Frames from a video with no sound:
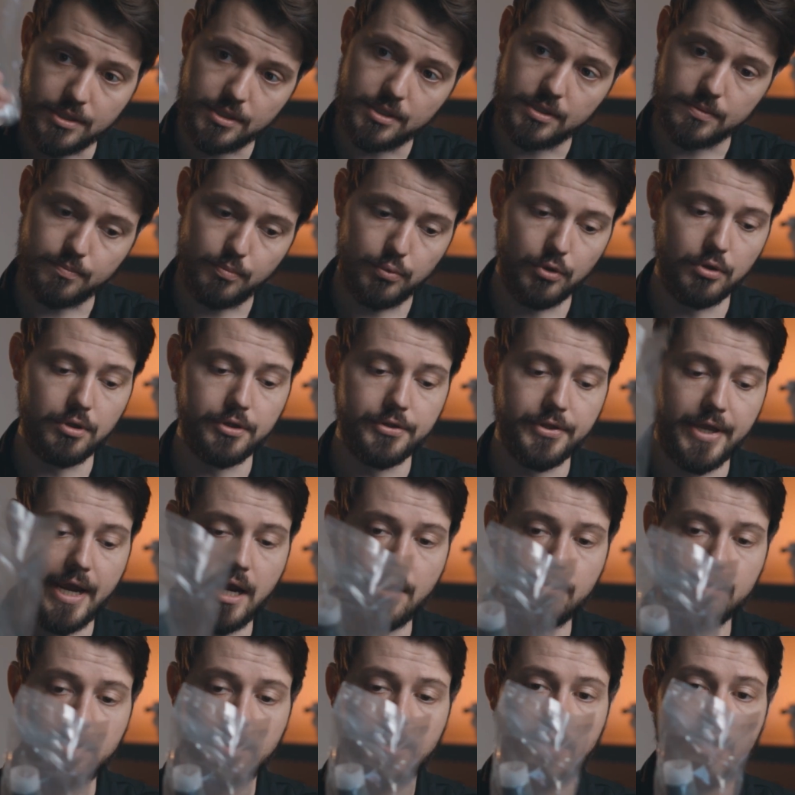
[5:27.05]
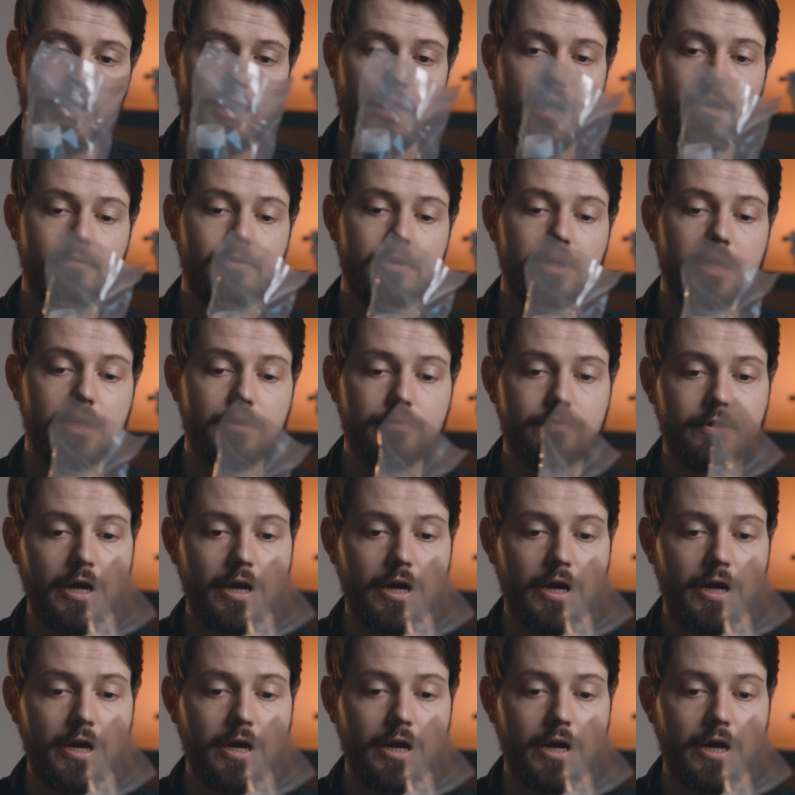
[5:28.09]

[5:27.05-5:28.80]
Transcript: and just pull down. If you need to